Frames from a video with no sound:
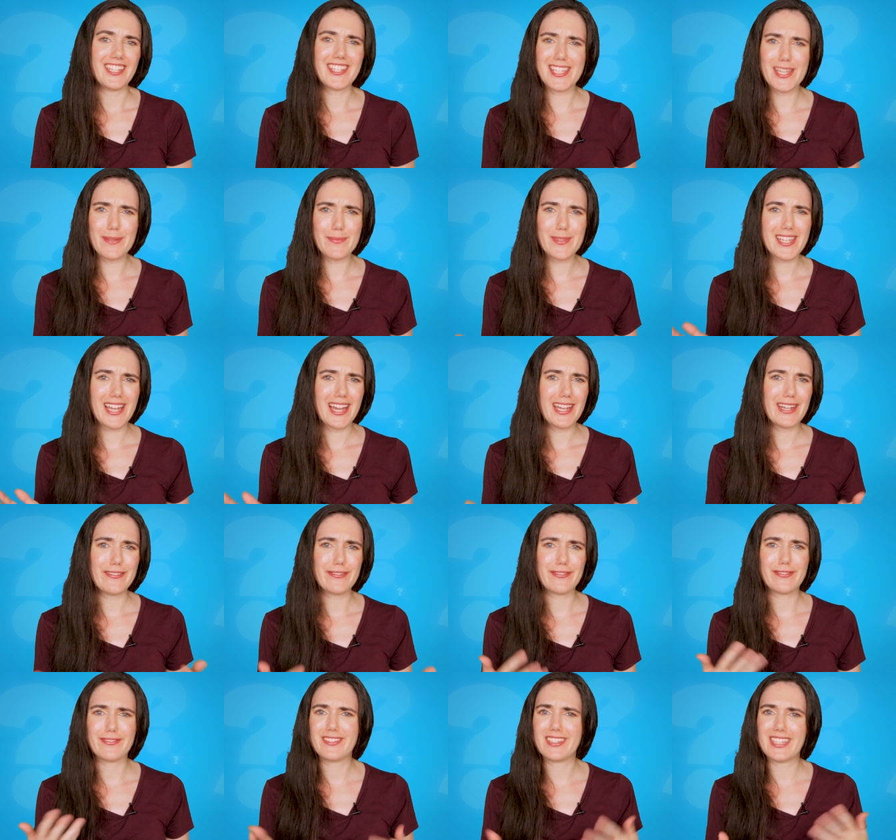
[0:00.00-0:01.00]
It seems kind
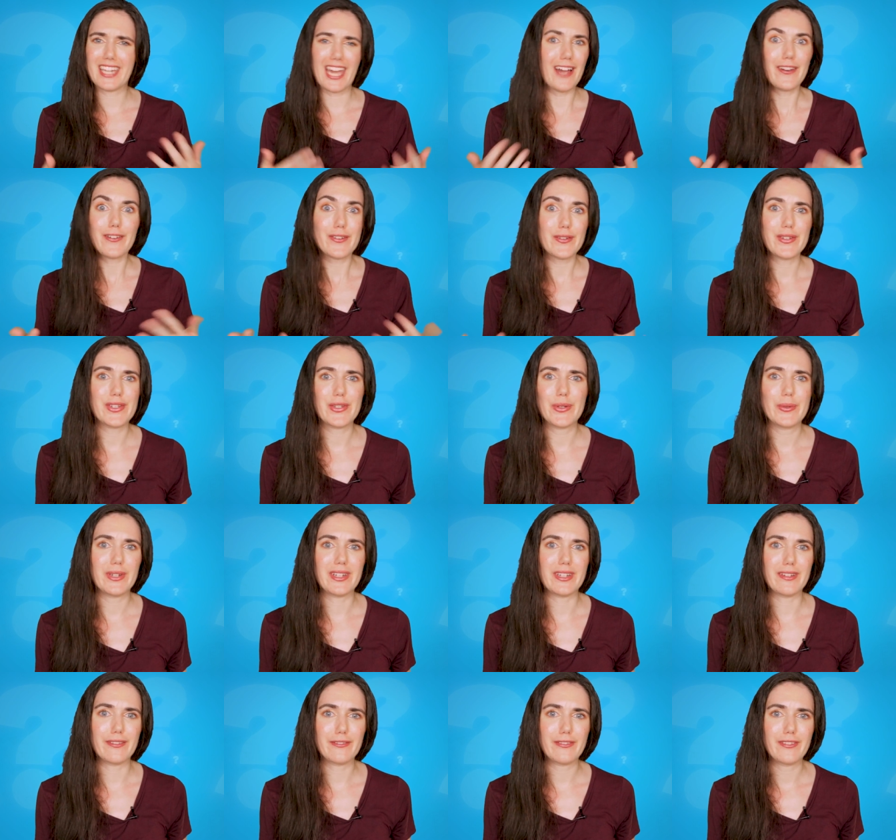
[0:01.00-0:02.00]
of
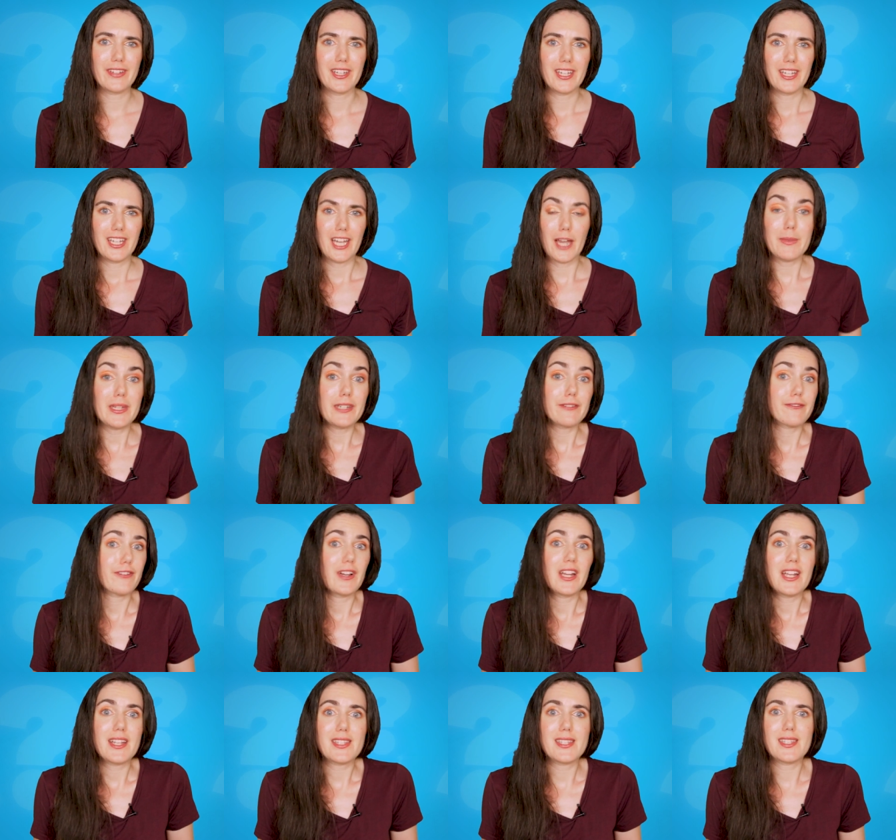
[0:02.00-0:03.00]
counterintuitive. I mean,
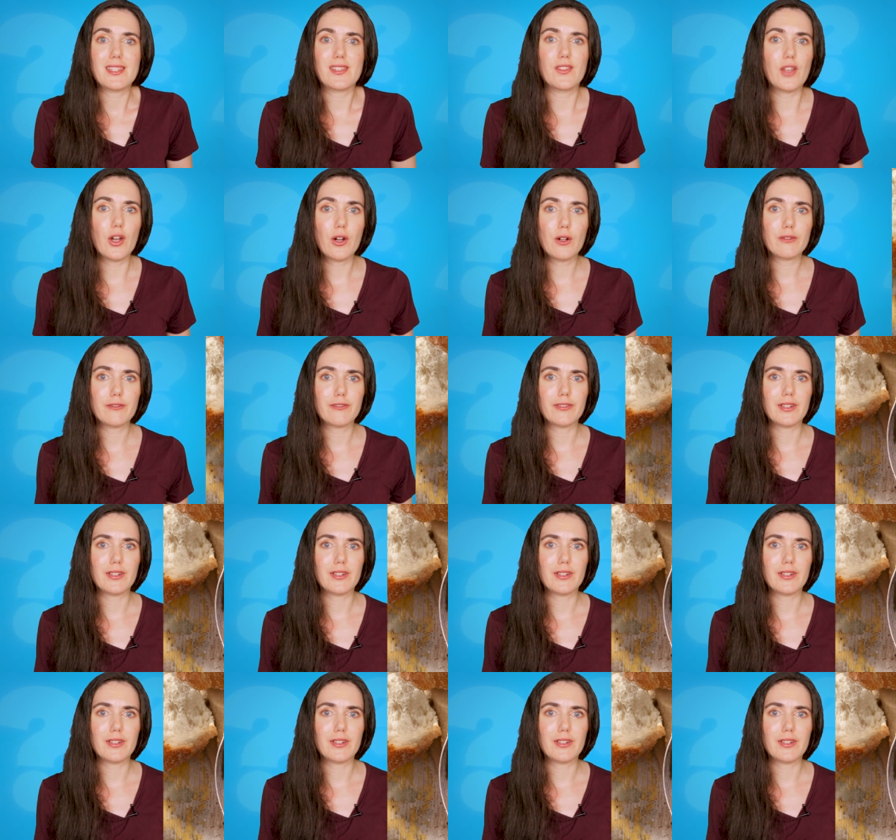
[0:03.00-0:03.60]
France is known